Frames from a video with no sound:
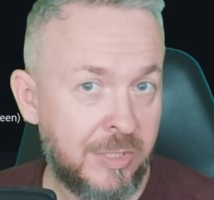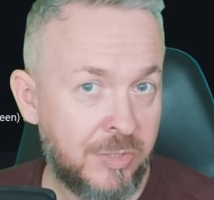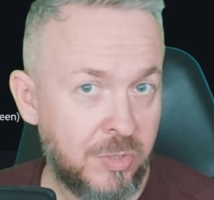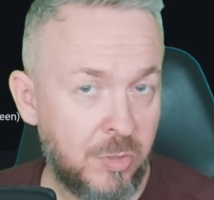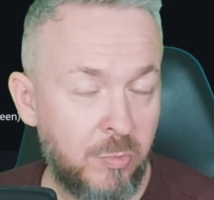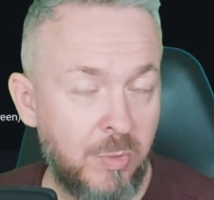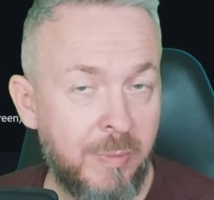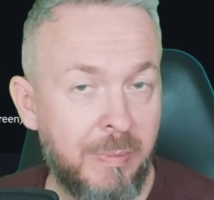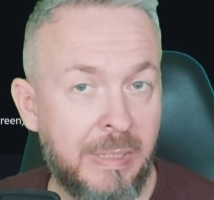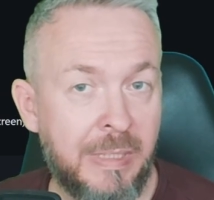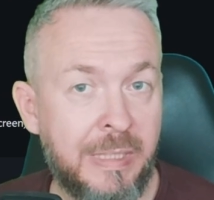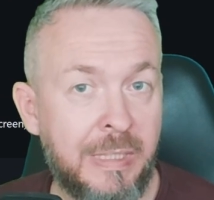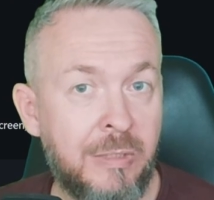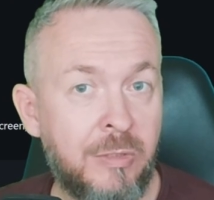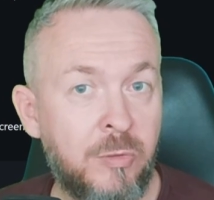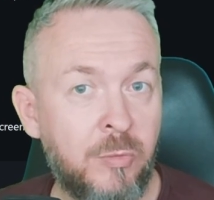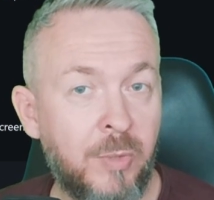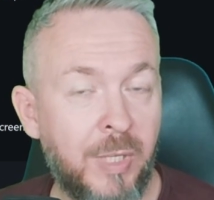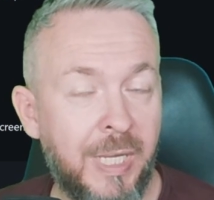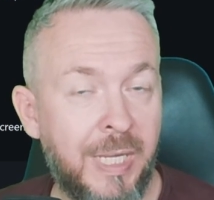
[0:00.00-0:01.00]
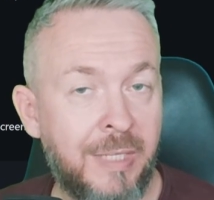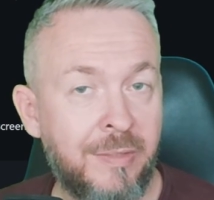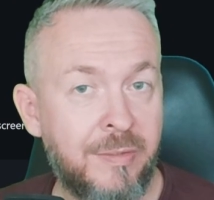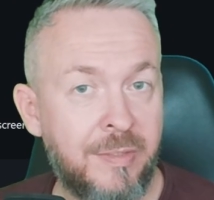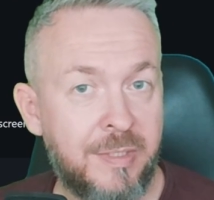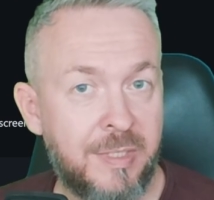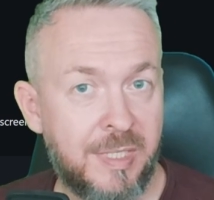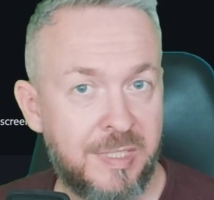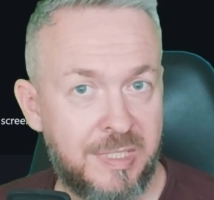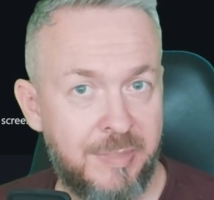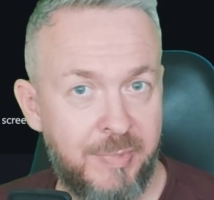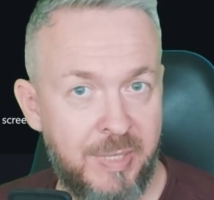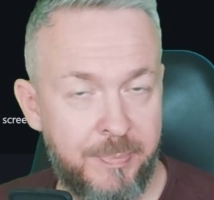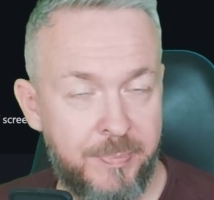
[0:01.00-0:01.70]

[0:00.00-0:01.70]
so we will need to add custom